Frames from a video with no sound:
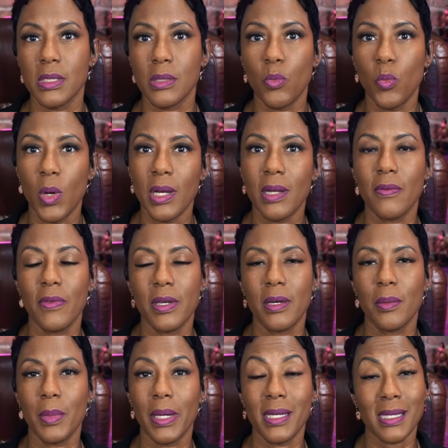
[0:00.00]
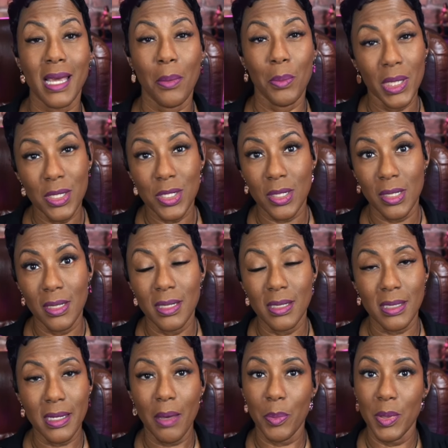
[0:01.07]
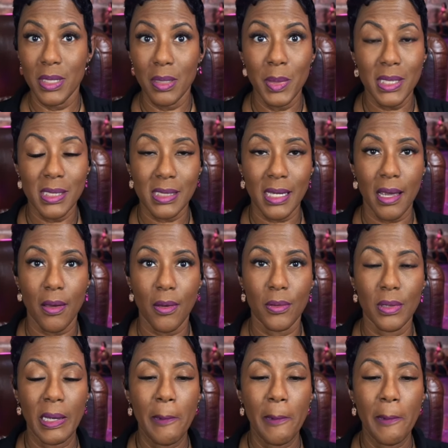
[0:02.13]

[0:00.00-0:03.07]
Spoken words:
And one of them, as I mentioned, is Epidemic Sound.